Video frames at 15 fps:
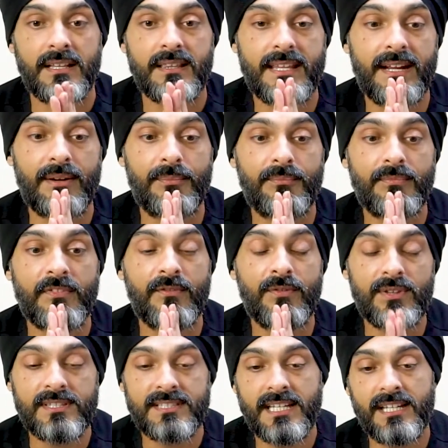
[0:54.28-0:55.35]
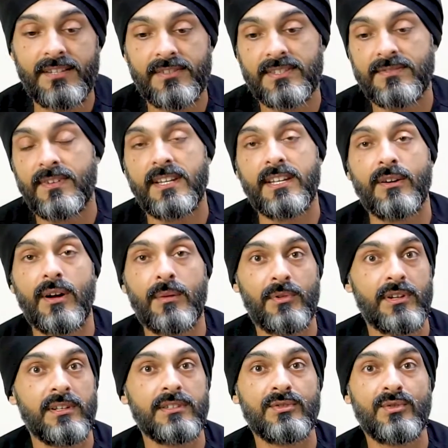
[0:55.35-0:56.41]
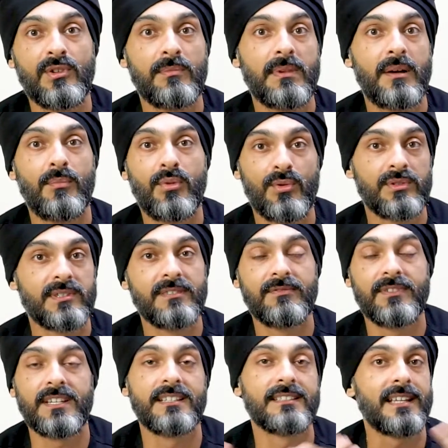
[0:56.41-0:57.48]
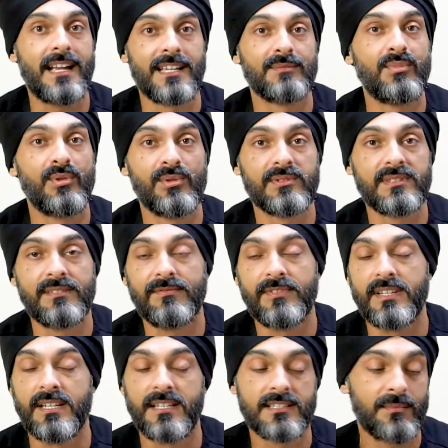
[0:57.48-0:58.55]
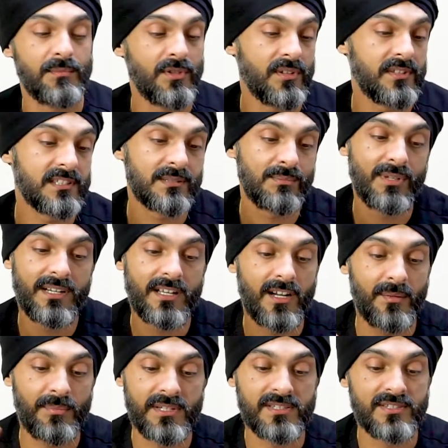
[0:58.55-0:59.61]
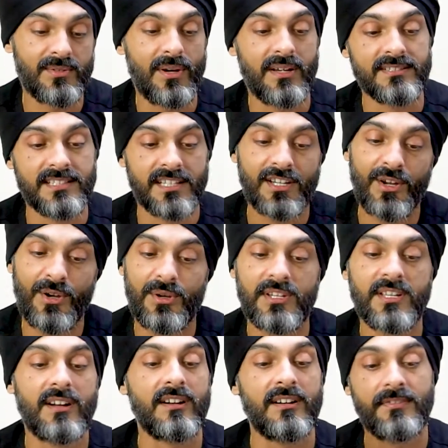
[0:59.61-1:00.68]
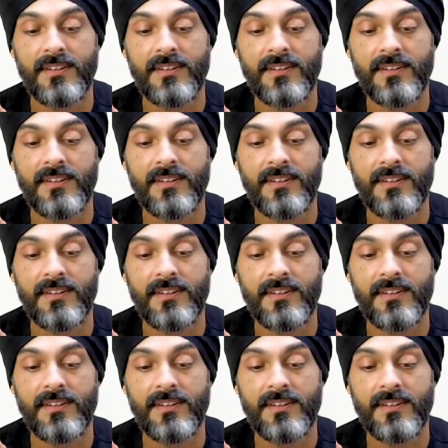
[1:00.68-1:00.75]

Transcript: Now, for the sake of this video, I'm going to talk about porcelain veneers as porcelain veneers. I'm not going to split it up into our zirconia, our